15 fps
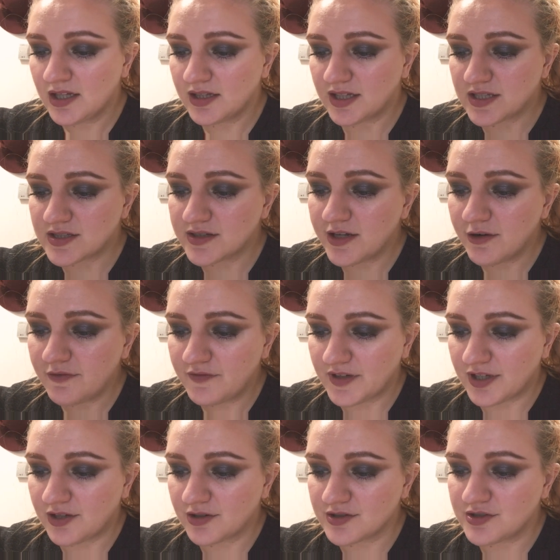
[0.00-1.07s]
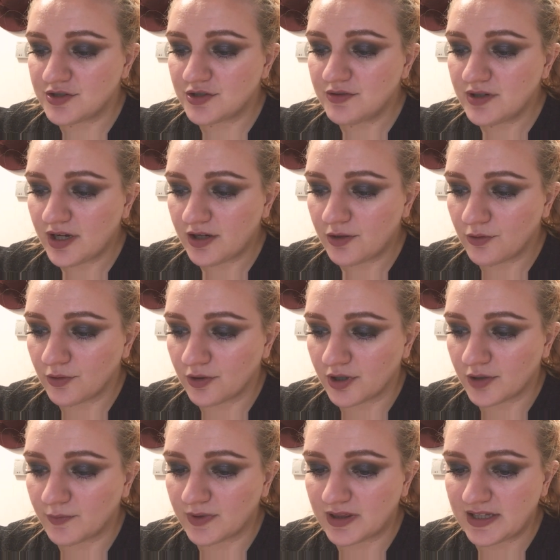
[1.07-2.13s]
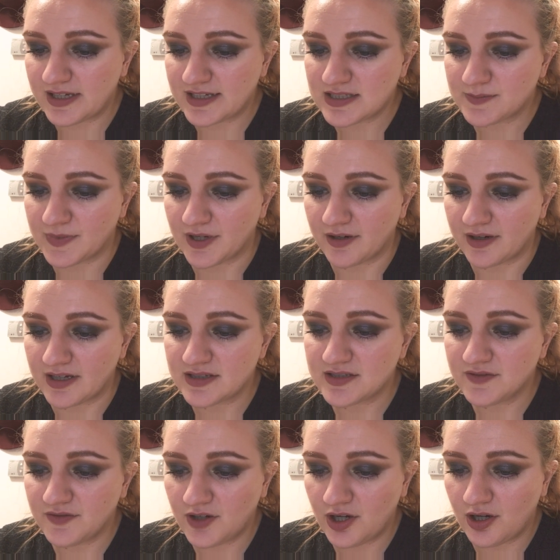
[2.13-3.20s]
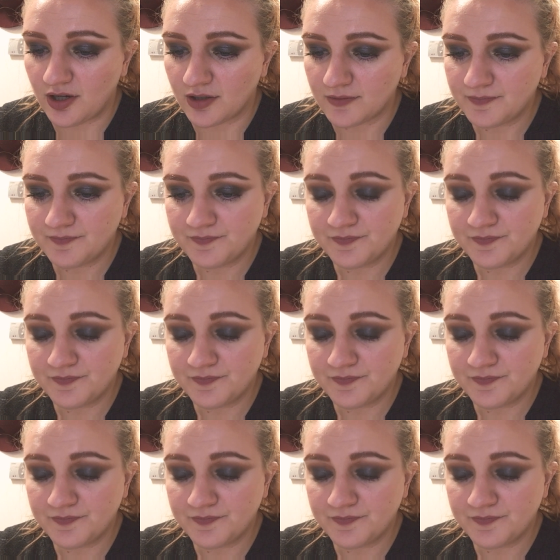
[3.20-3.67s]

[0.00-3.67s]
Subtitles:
These low figures do not accord with the experience of all.